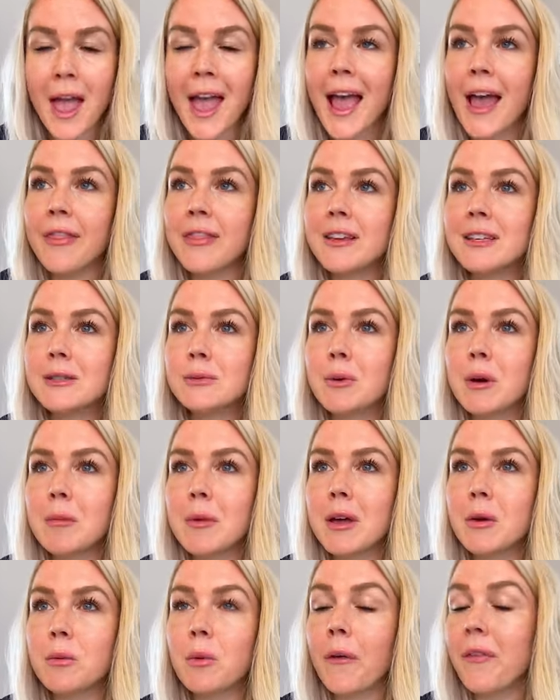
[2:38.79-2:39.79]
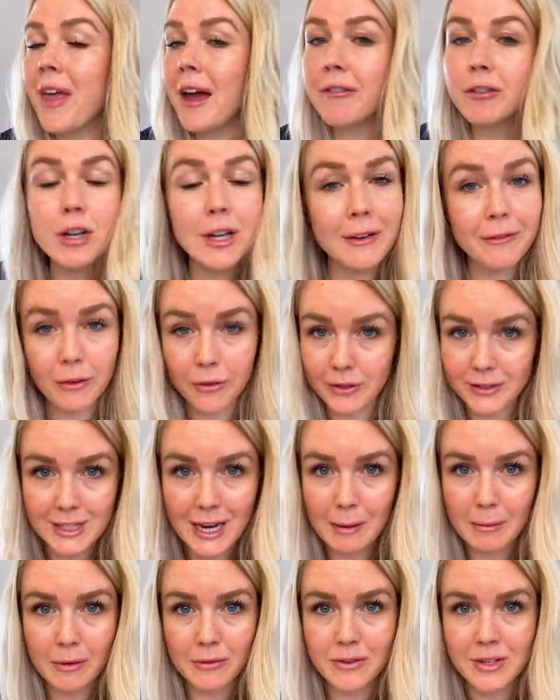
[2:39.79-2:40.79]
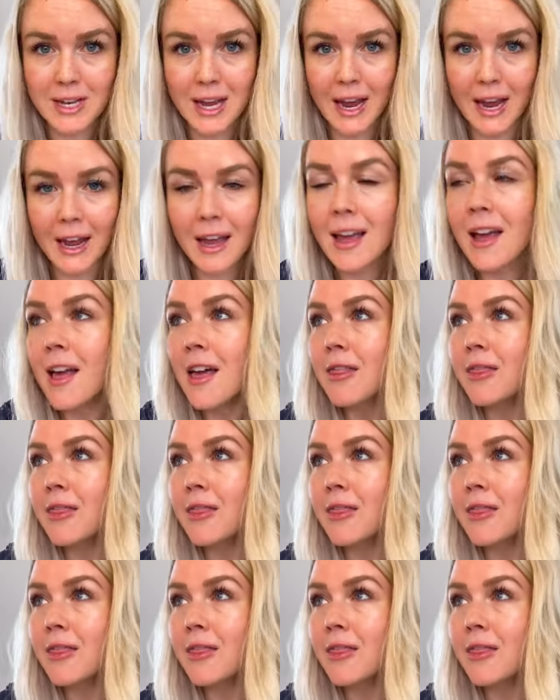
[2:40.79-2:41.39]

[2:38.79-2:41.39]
And these women will never give her the time of day.